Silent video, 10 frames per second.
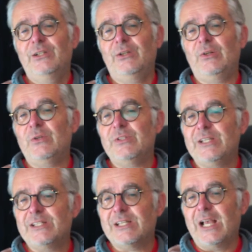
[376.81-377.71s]
who knows
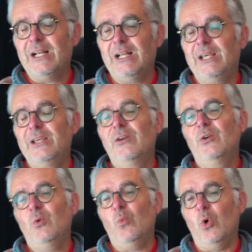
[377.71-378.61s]
exactly
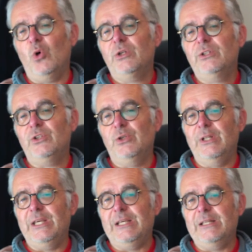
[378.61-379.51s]
what you
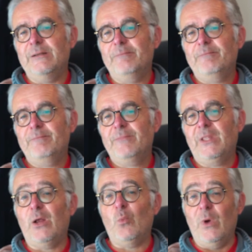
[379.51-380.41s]
need
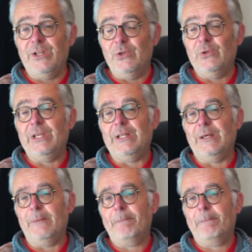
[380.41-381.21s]
and when you need it.